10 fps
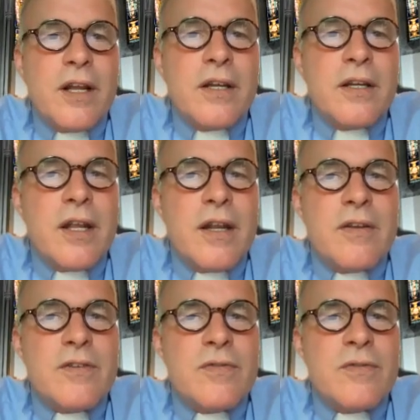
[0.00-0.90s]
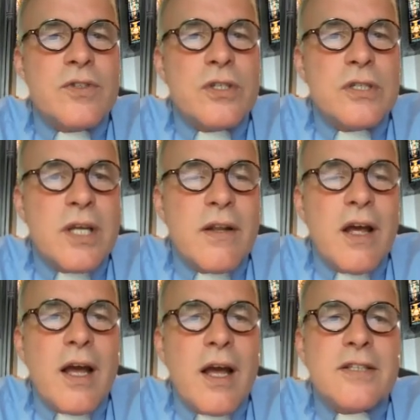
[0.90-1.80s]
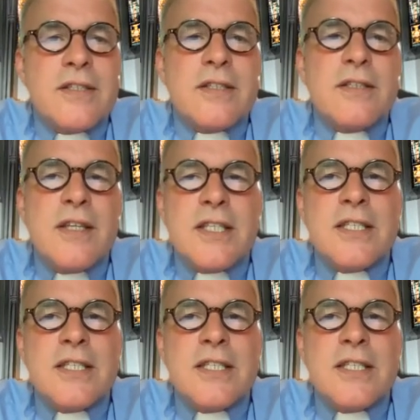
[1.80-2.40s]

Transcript: And she said, this